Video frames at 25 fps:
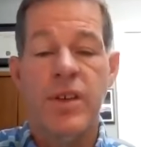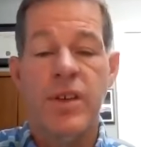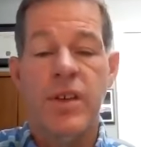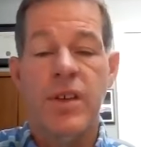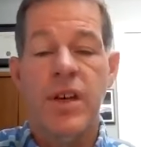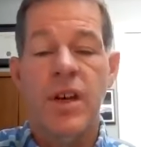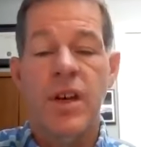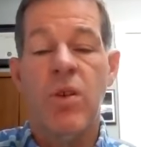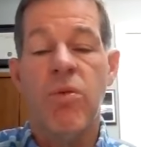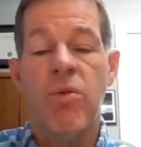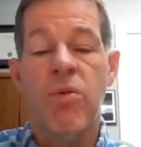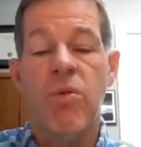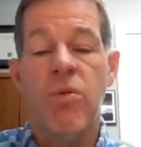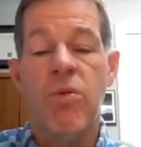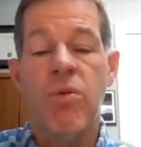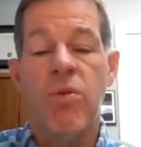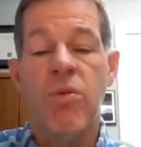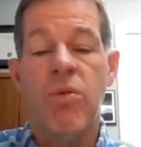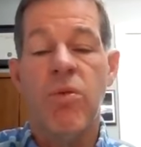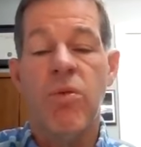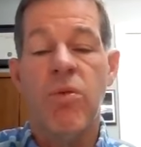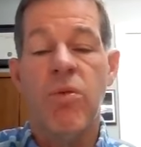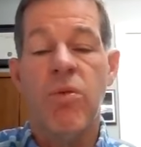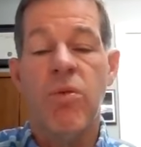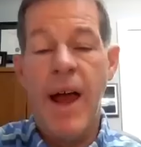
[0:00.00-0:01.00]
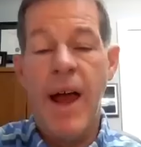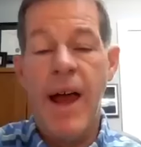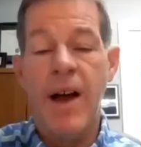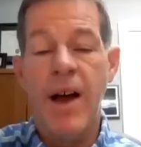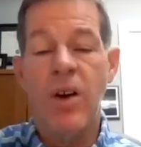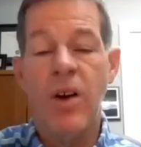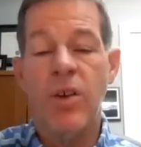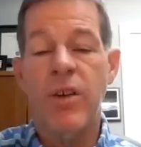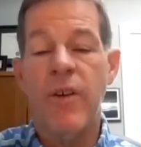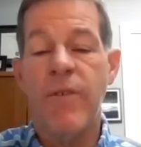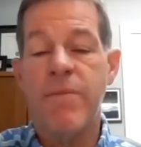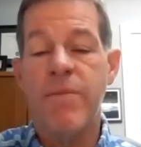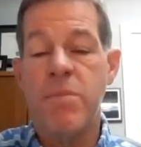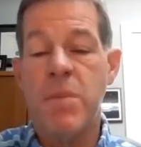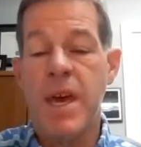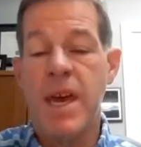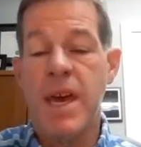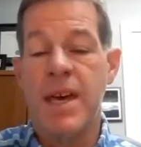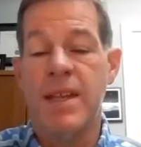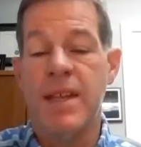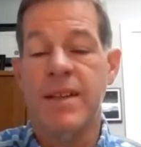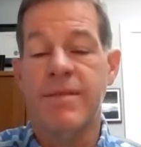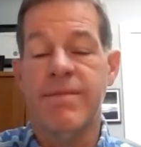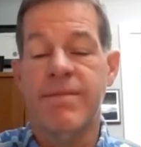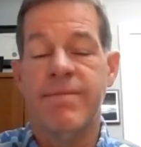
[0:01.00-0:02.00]
arrived a crowd
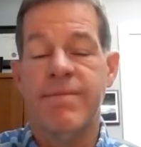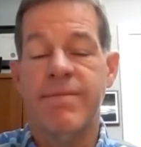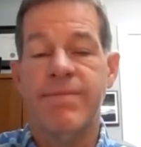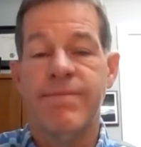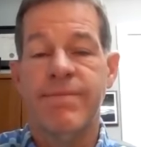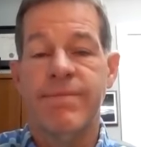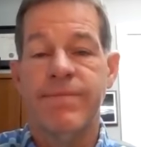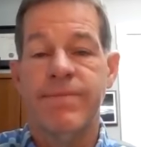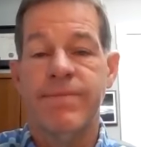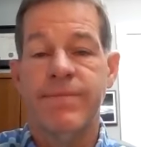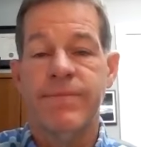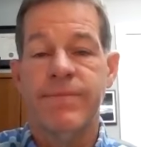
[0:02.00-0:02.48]
of men